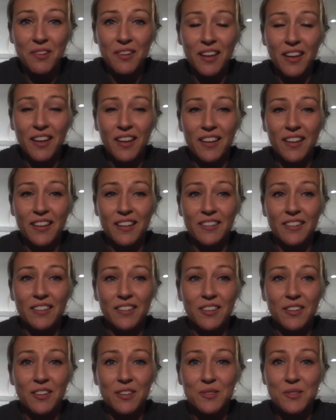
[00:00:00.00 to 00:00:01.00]

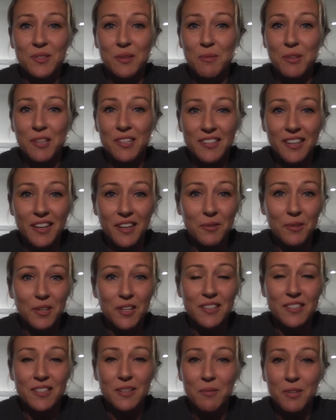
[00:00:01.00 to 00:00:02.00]
and somebody's got to
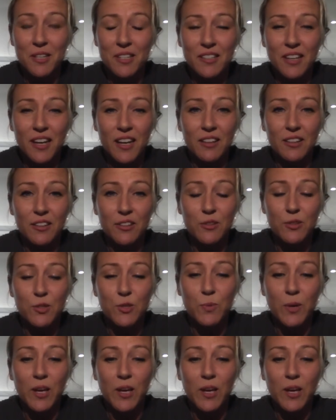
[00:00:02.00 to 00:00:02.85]
win, somebody's got to lose.